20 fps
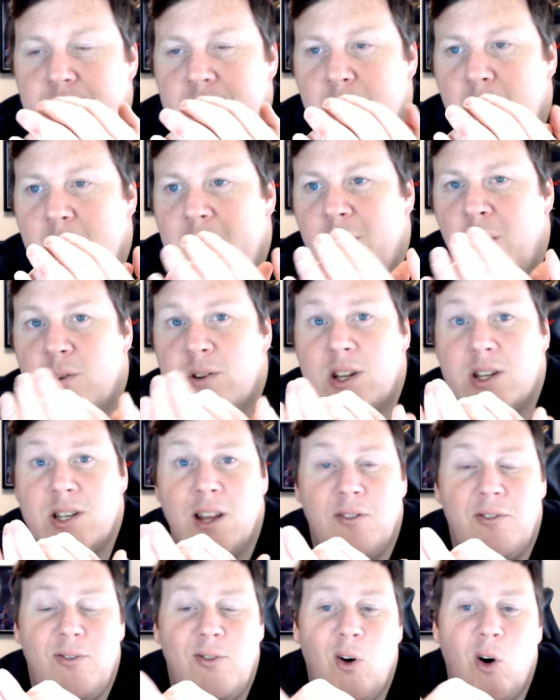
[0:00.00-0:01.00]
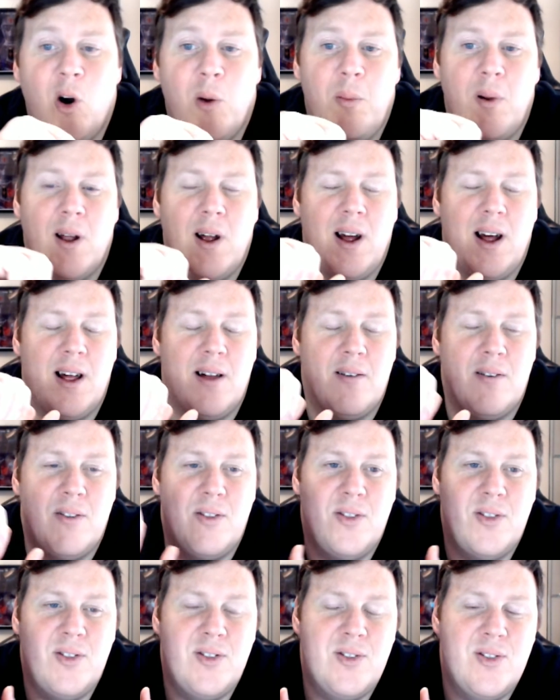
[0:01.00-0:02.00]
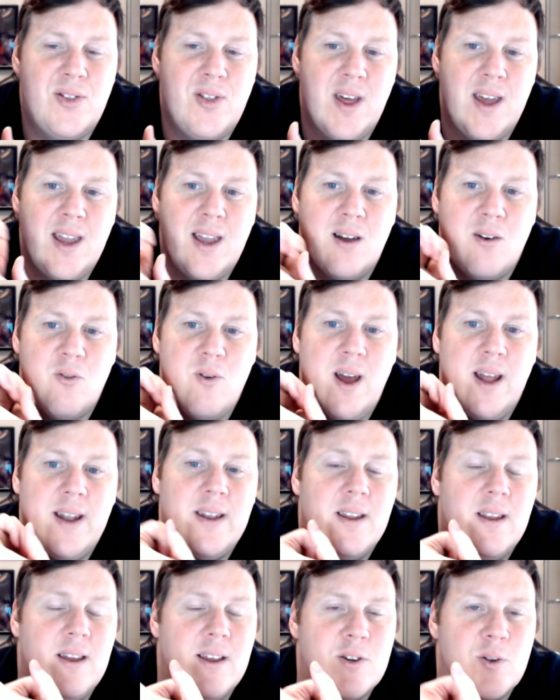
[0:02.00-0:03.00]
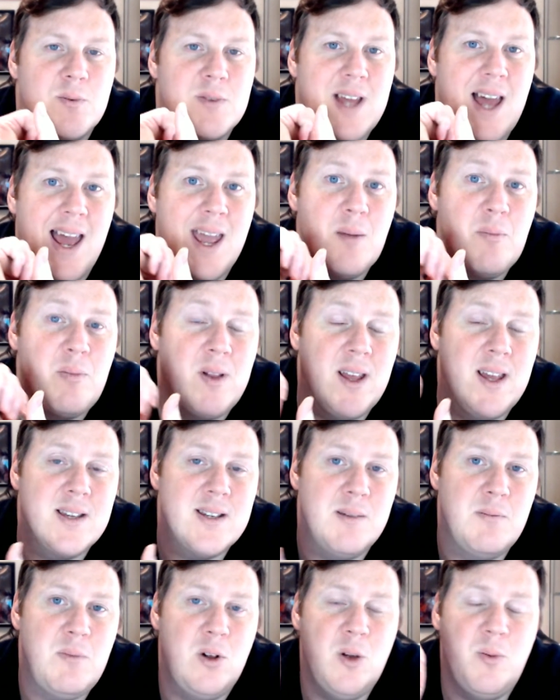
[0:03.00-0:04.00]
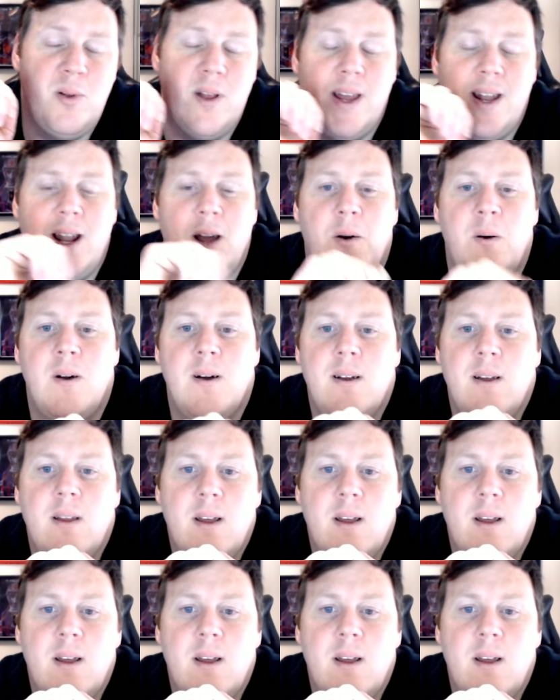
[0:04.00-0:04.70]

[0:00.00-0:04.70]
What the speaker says: My notes actually have 4, but I think I read it's up to 8 players in multiplayer now.